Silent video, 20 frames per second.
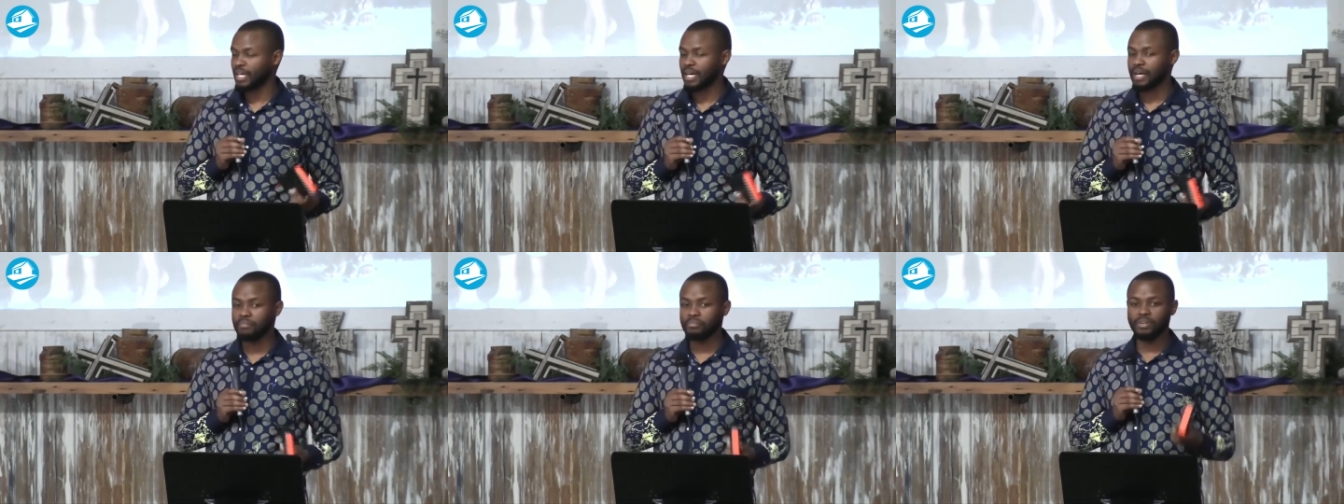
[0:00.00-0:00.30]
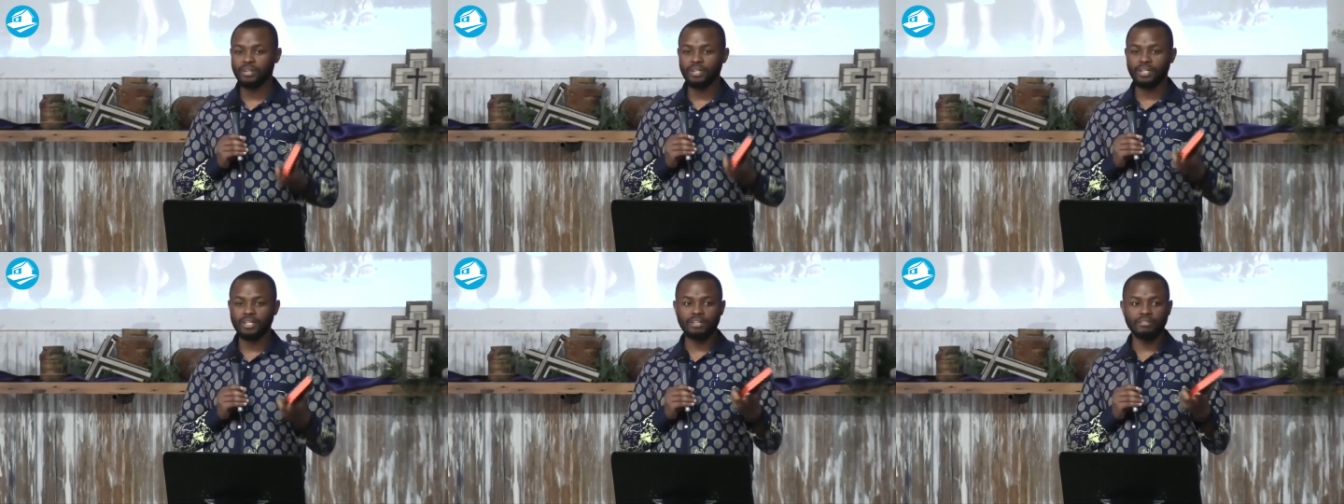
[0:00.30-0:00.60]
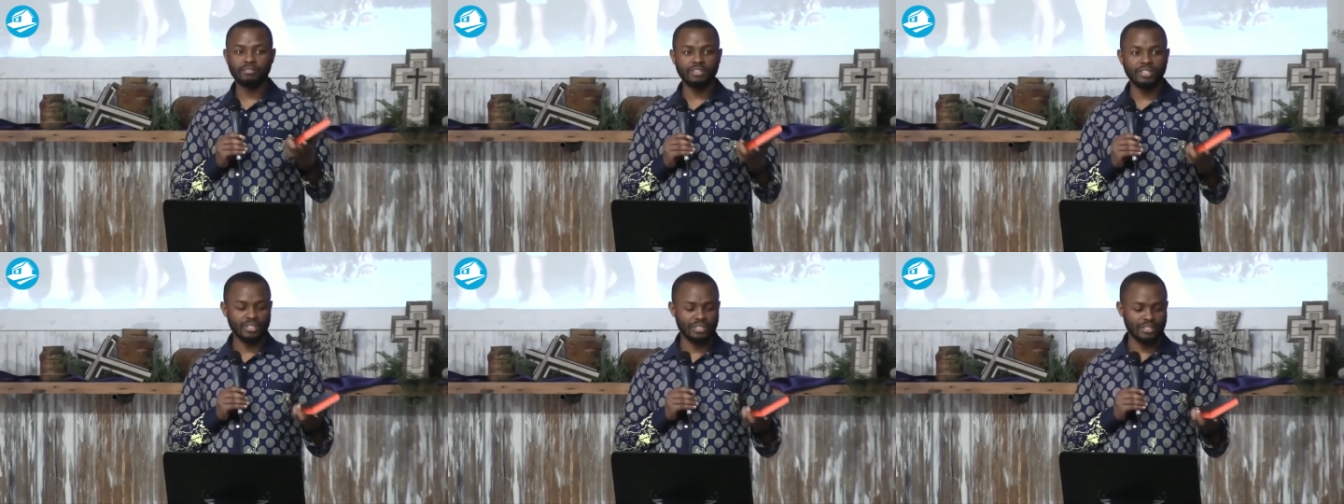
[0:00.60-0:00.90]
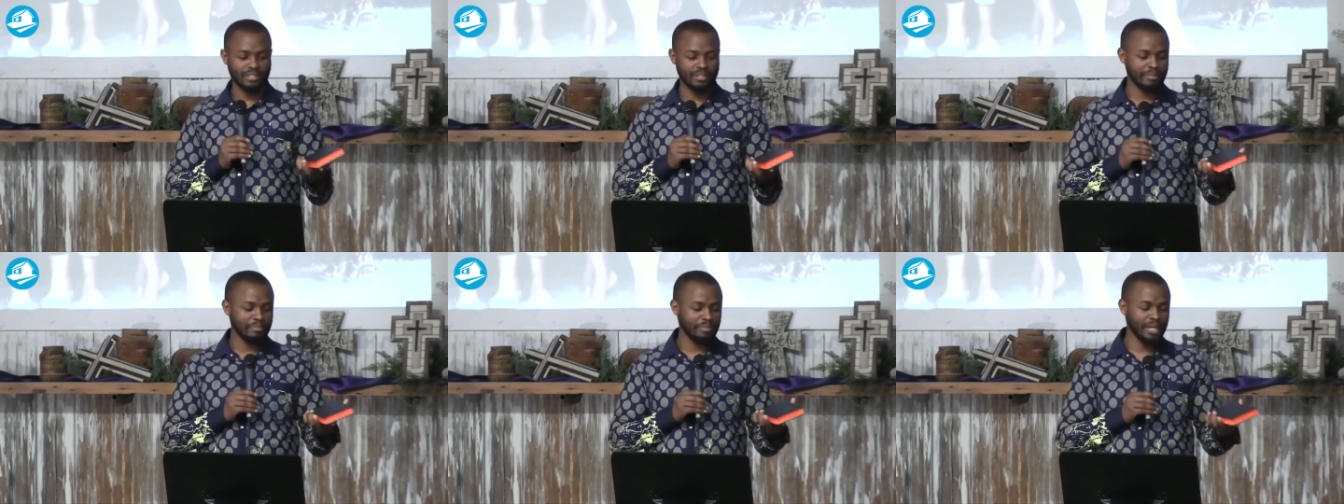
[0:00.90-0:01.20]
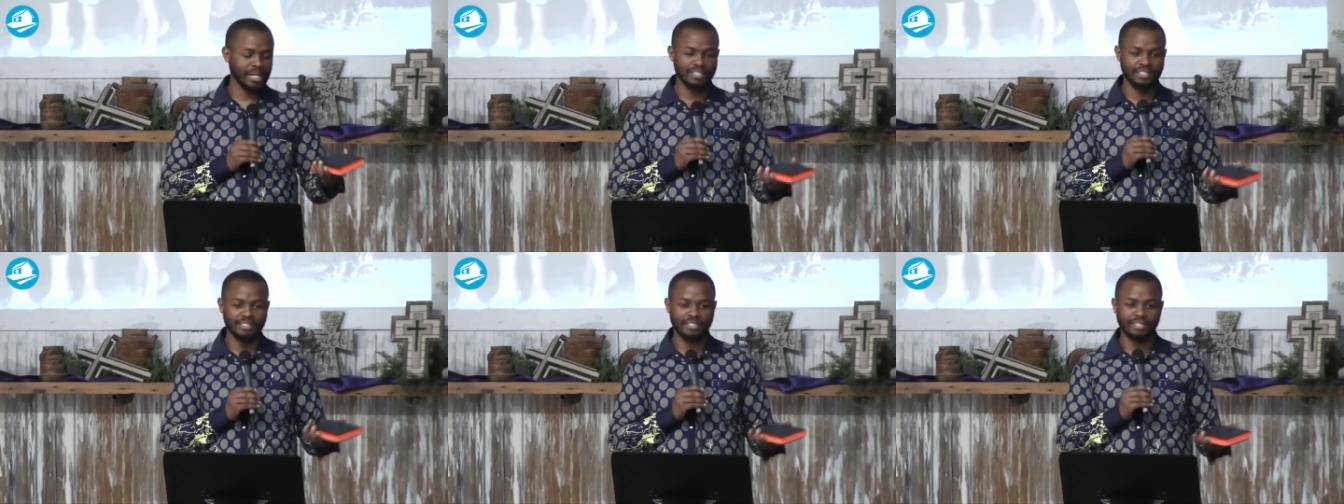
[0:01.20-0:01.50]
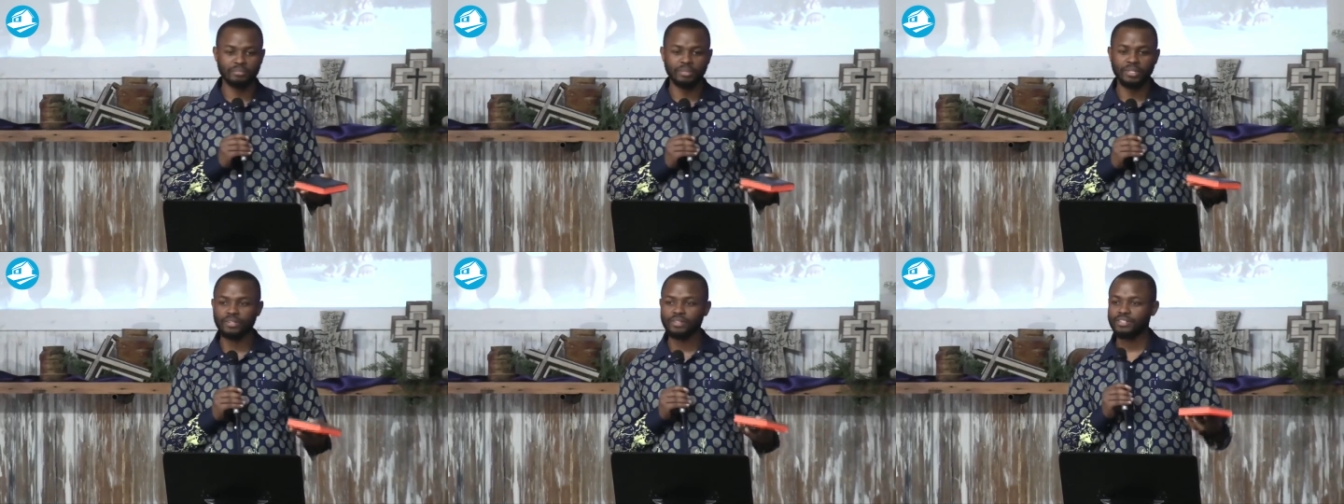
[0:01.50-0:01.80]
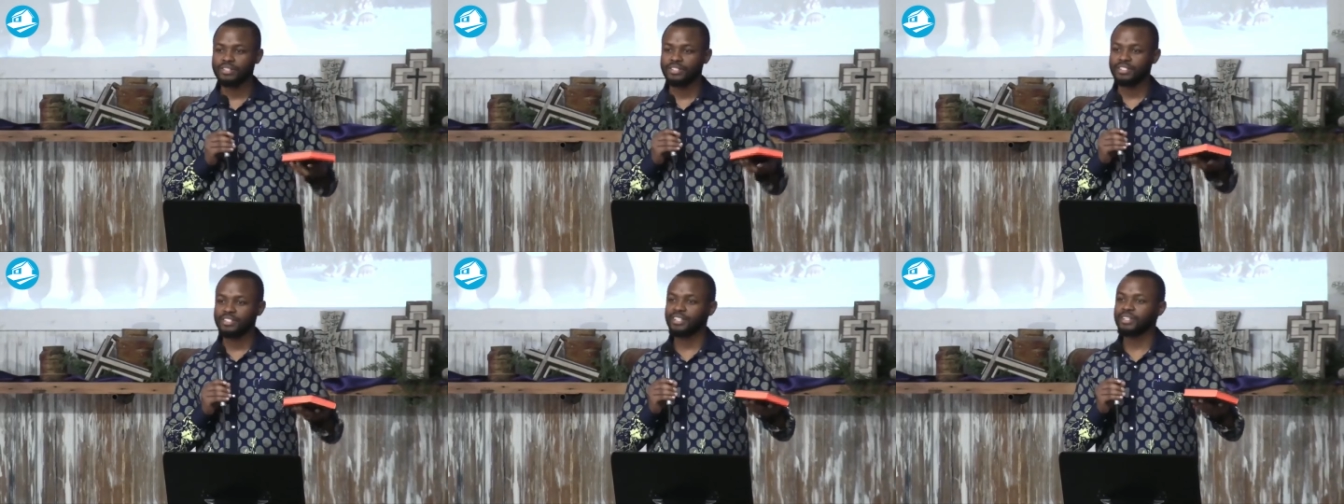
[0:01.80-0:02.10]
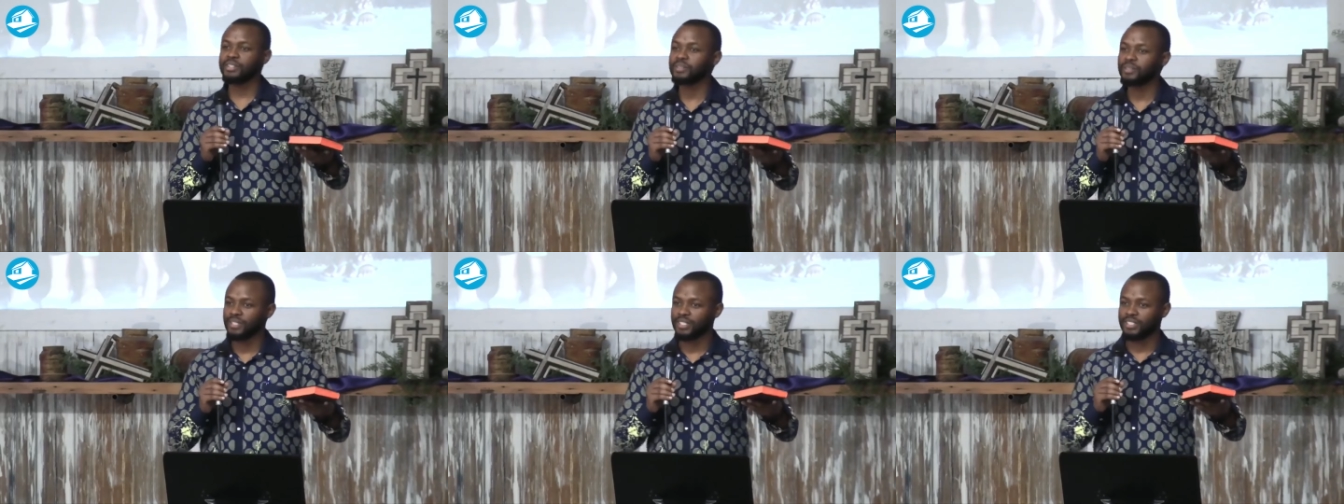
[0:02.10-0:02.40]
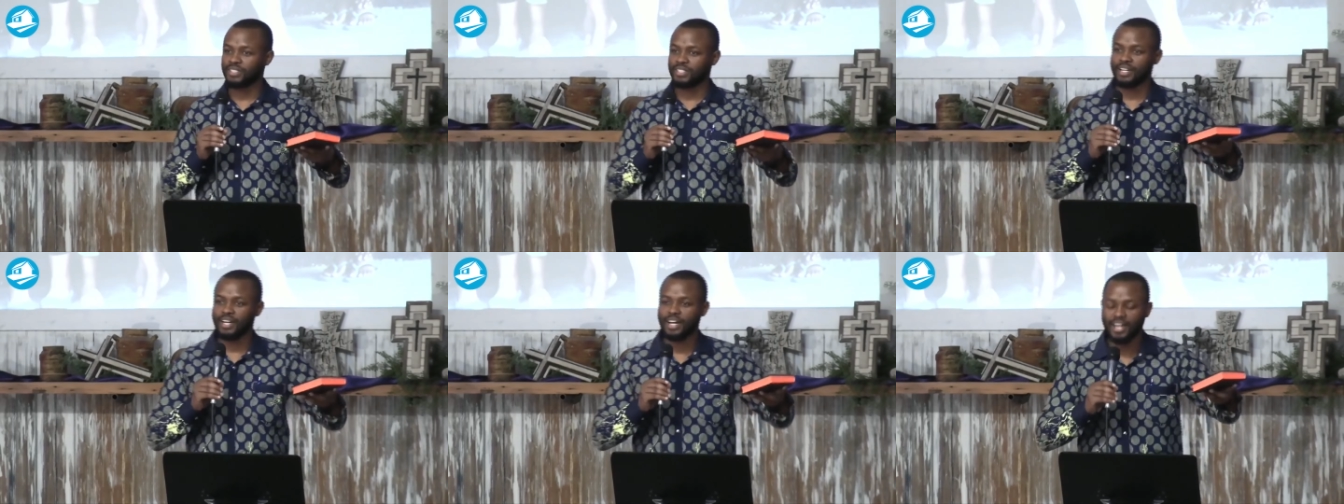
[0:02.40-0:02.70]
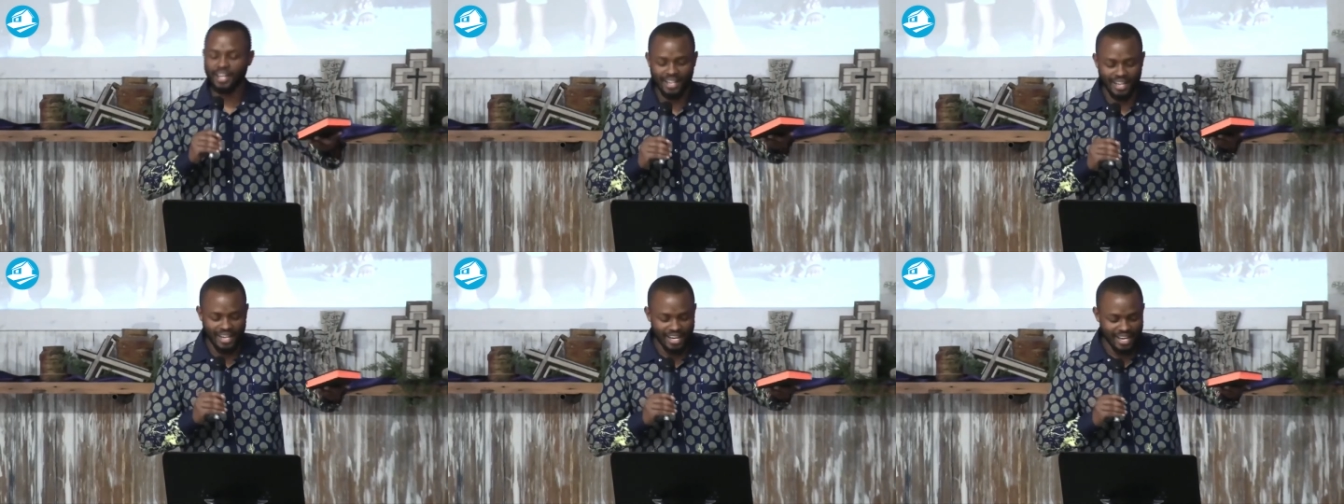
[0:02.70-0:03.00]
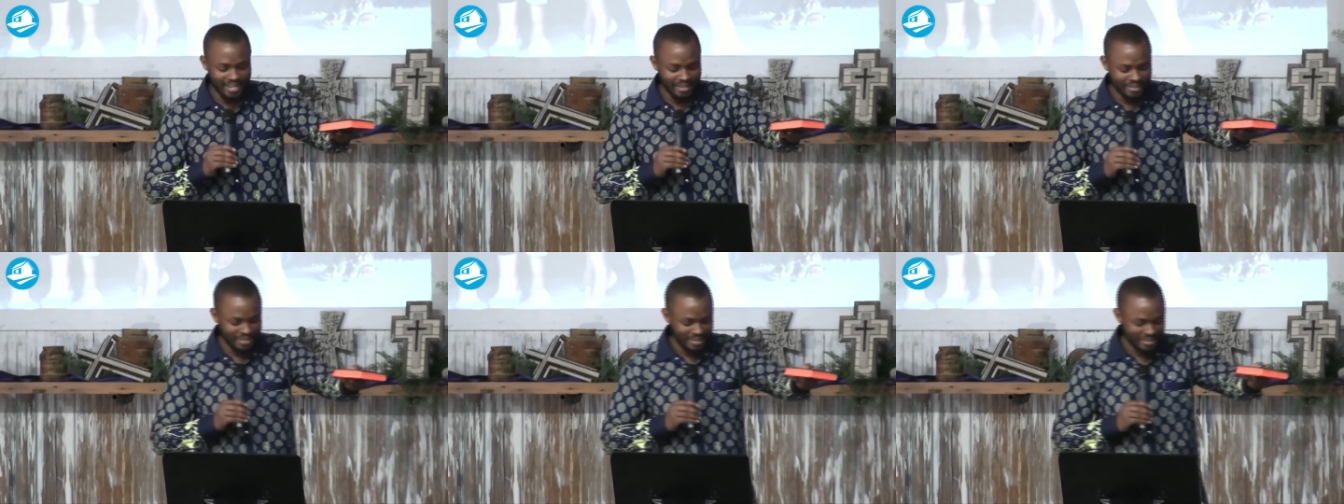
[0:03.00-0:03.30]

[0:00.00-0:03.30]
I'm going to give this to the pastor because he's the coolest guy in the house.